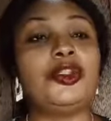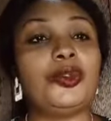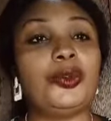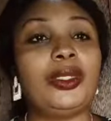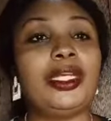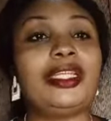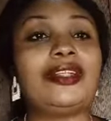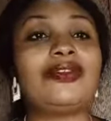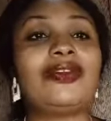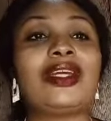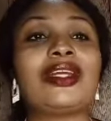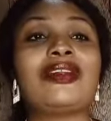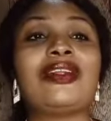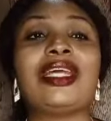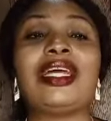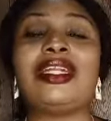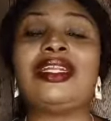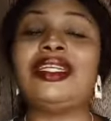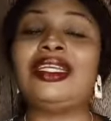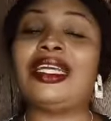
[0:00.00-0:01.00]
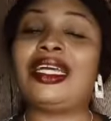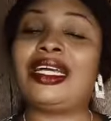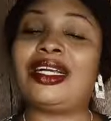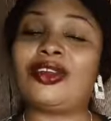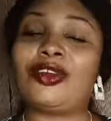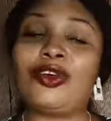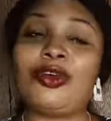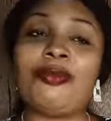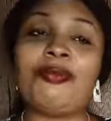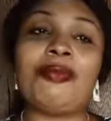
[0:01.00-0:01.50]
Do it regularly and
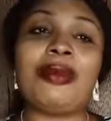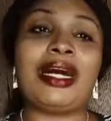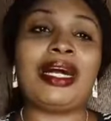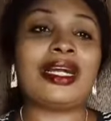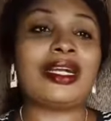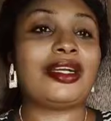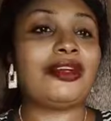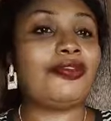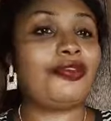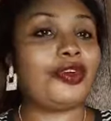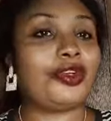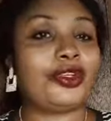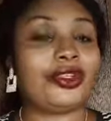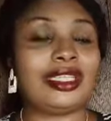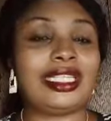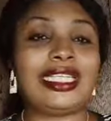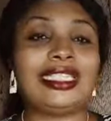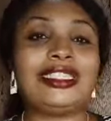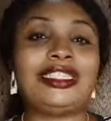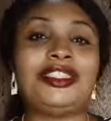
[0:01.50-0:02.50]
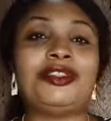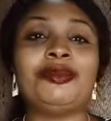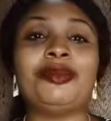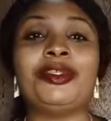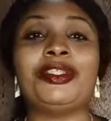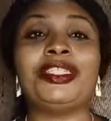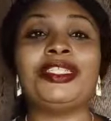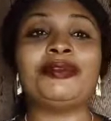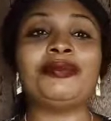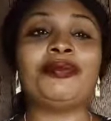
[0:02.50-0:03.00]
come back for your
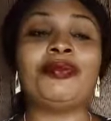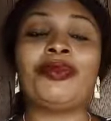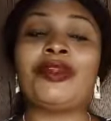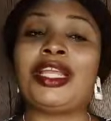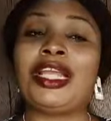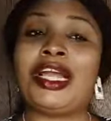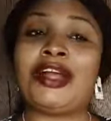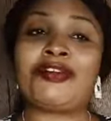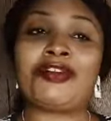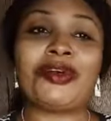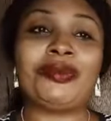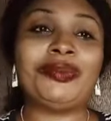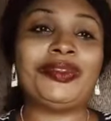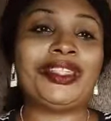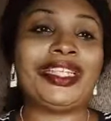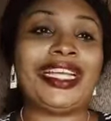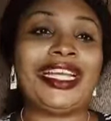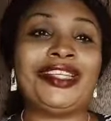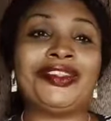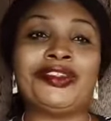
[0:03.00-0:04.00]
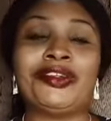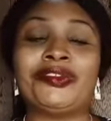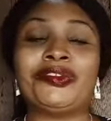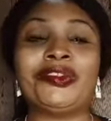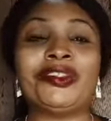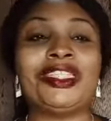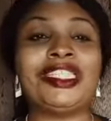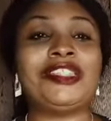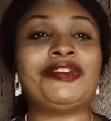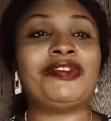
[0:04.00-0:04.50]
testimony. I've come to the end of
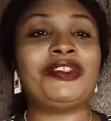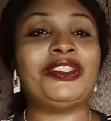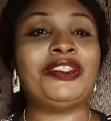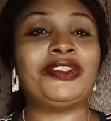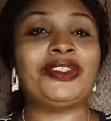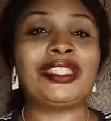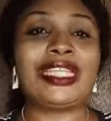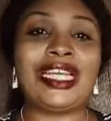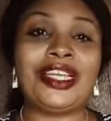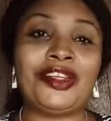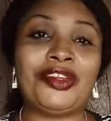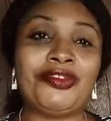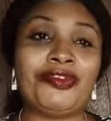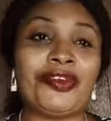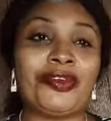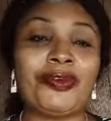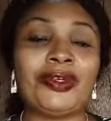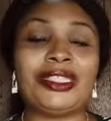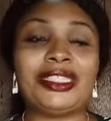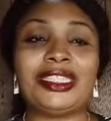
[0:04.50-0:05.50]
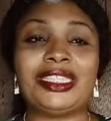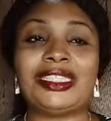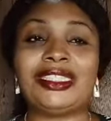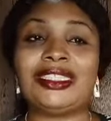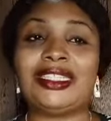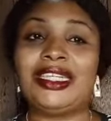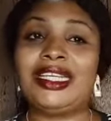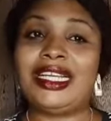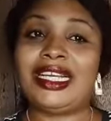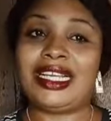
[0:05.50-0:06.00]
today's video. Thank you for
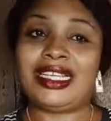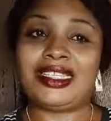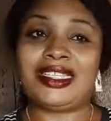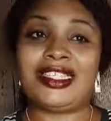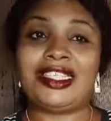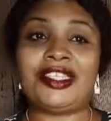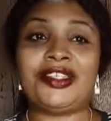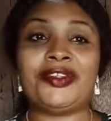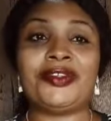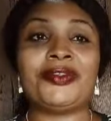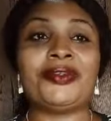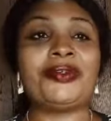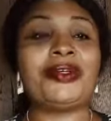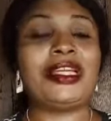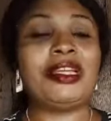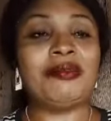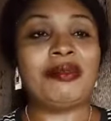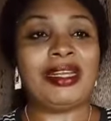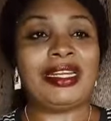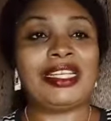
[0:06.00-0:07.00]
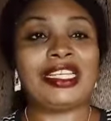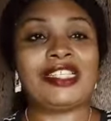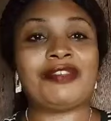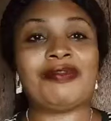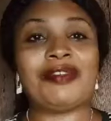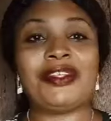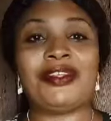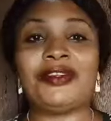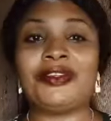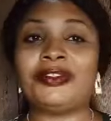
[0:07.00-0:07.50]
watching and see you in my next
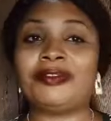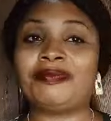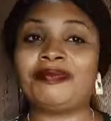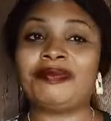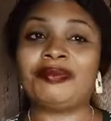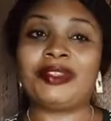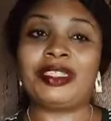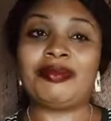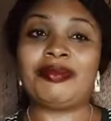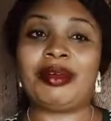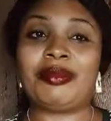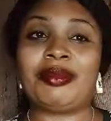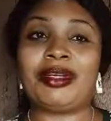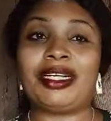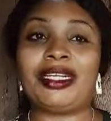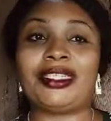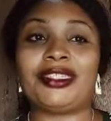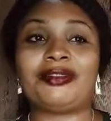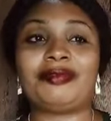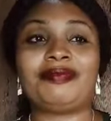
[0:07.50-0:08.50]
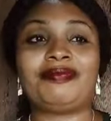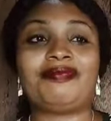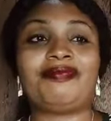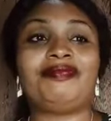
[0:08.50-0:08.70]
video. Bye-bye.